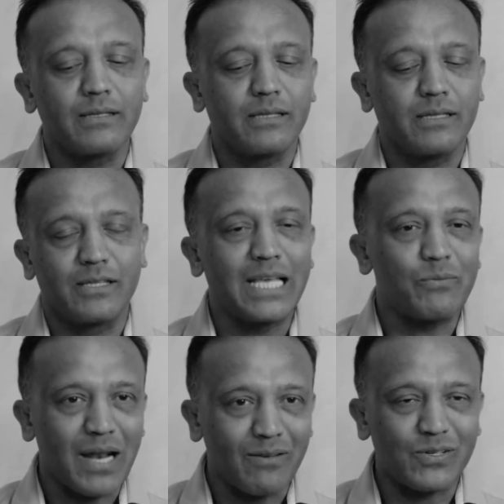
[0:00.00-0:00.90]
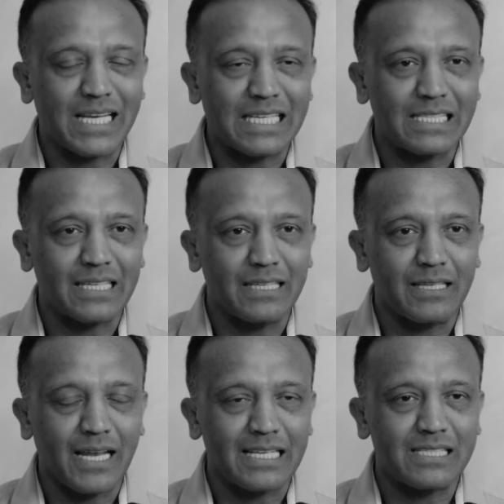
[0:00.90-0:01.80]
thing what I've created in the
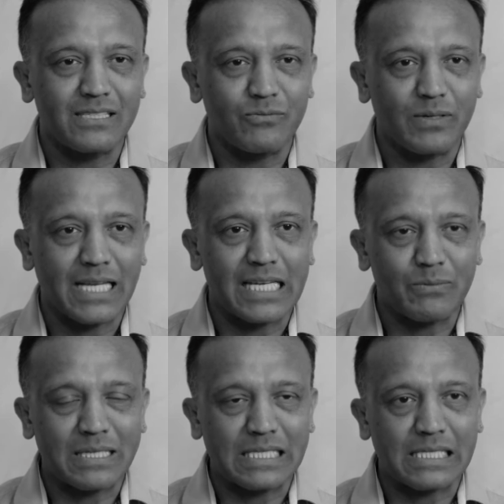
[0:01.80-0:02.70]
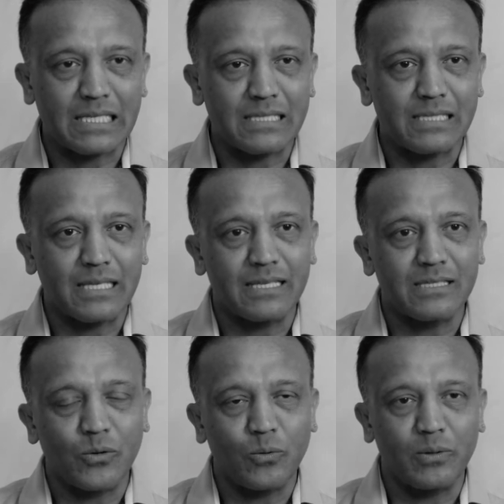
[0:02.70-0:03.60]
last 10, 20 years is
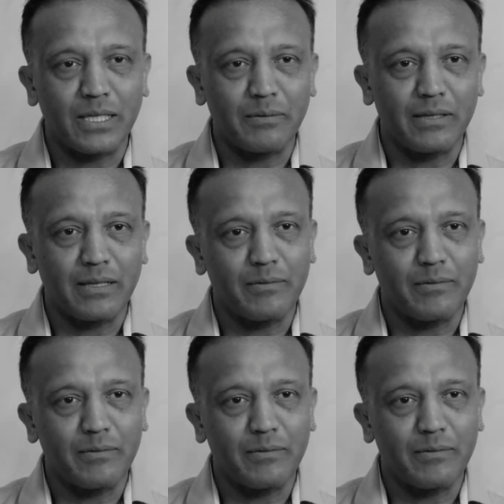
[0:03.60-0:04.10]
all the